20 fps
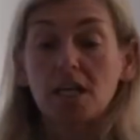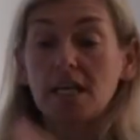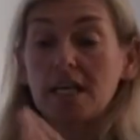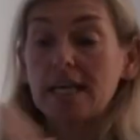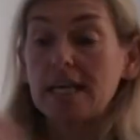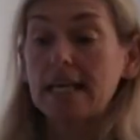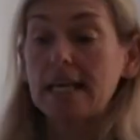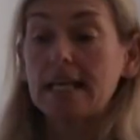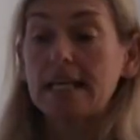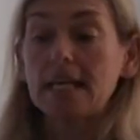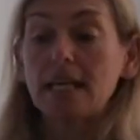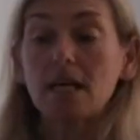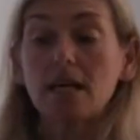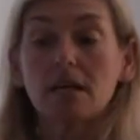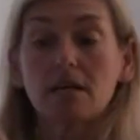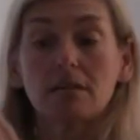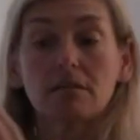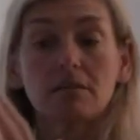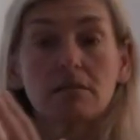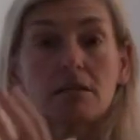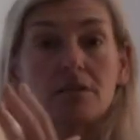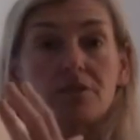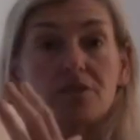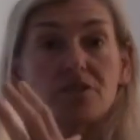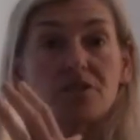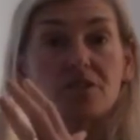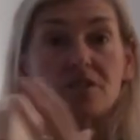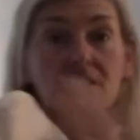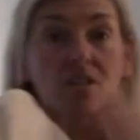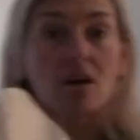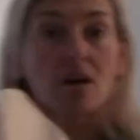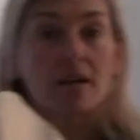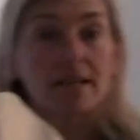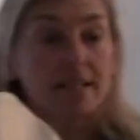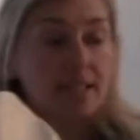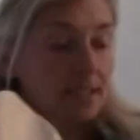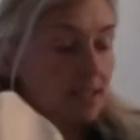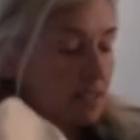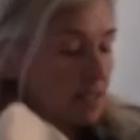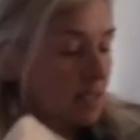here at the
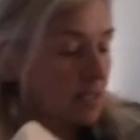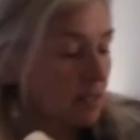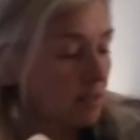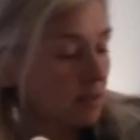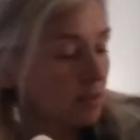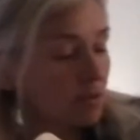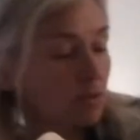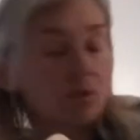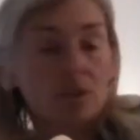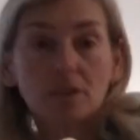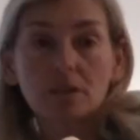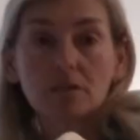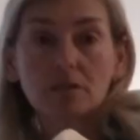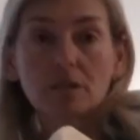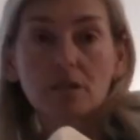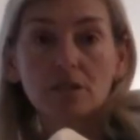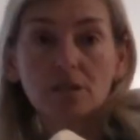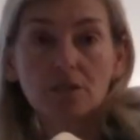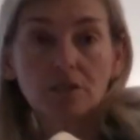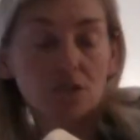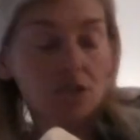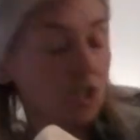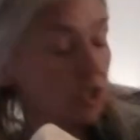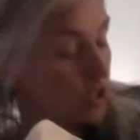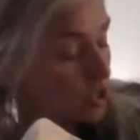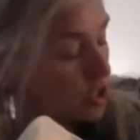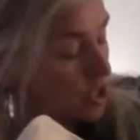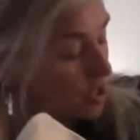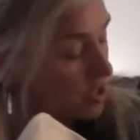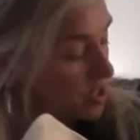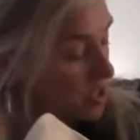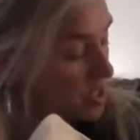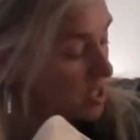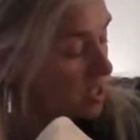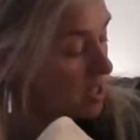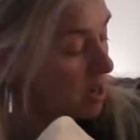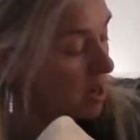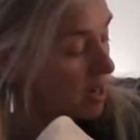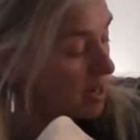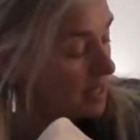sides, and you can kind of touch at the
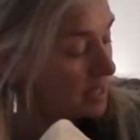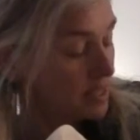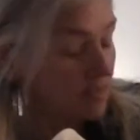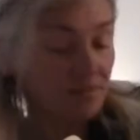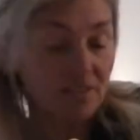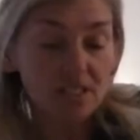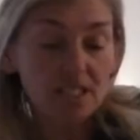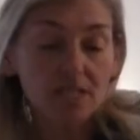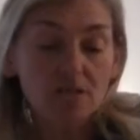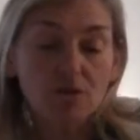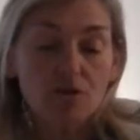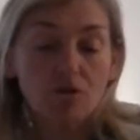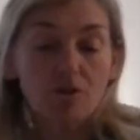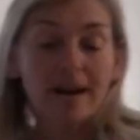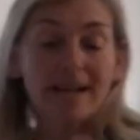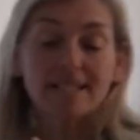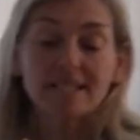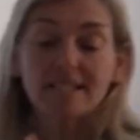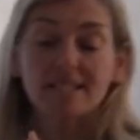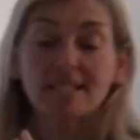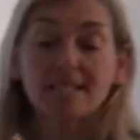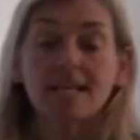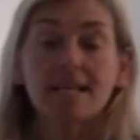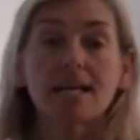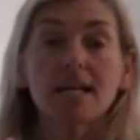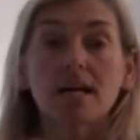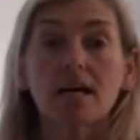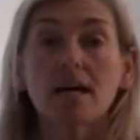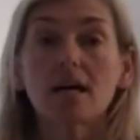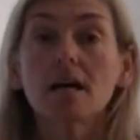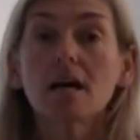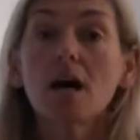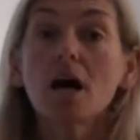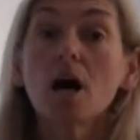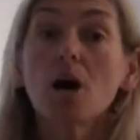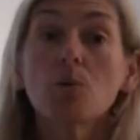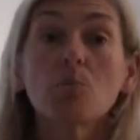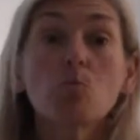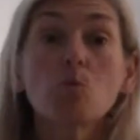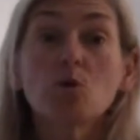sides of these crests here,
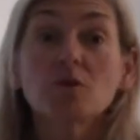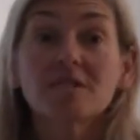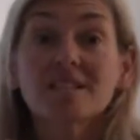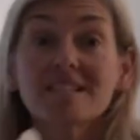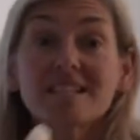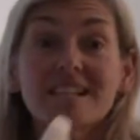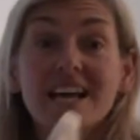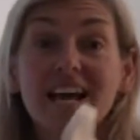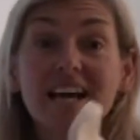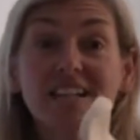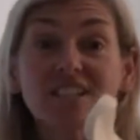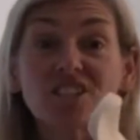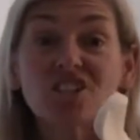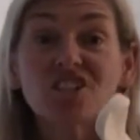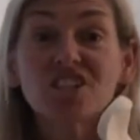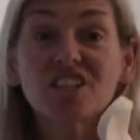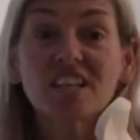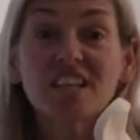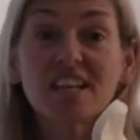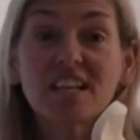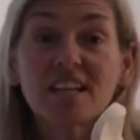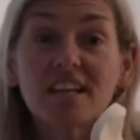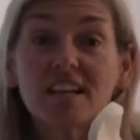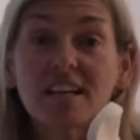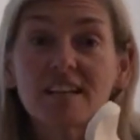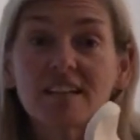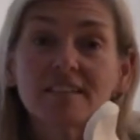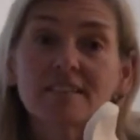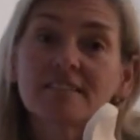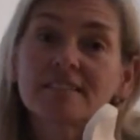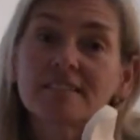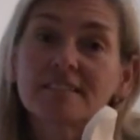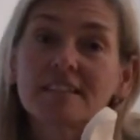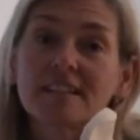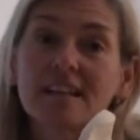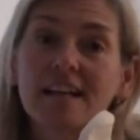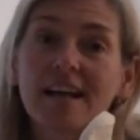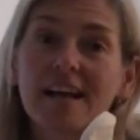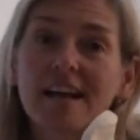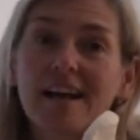and what's attached to here.
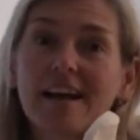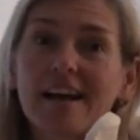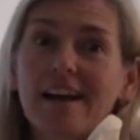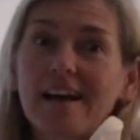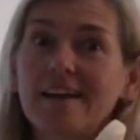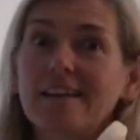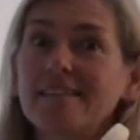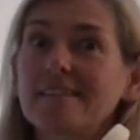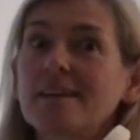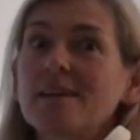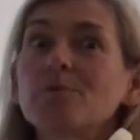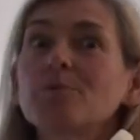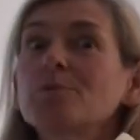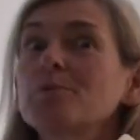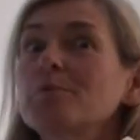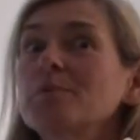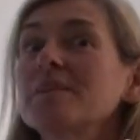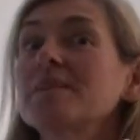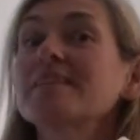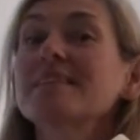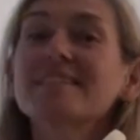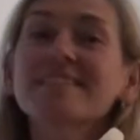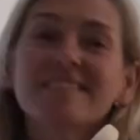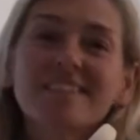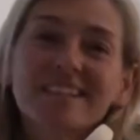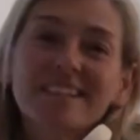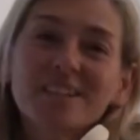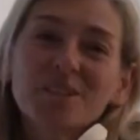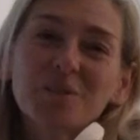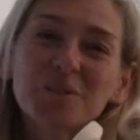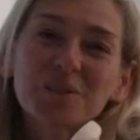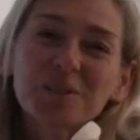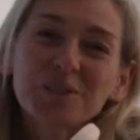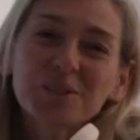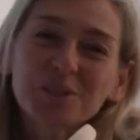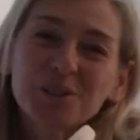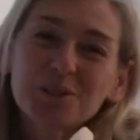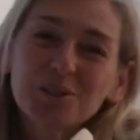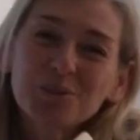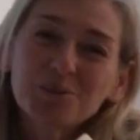And that would be things like your
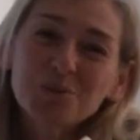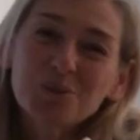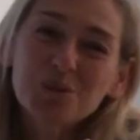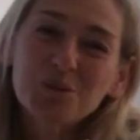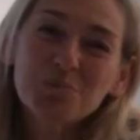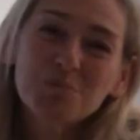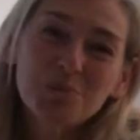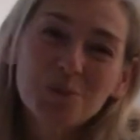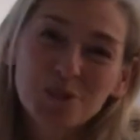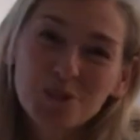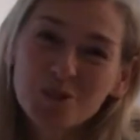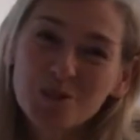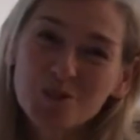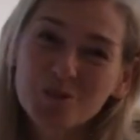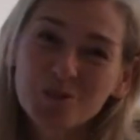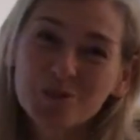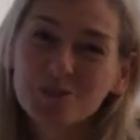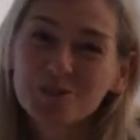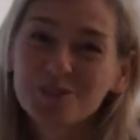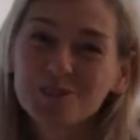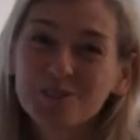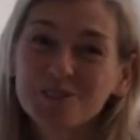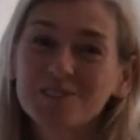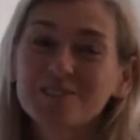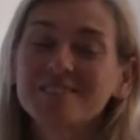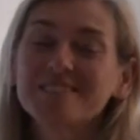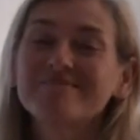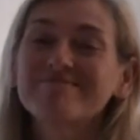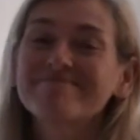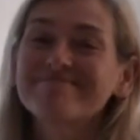glute muscles.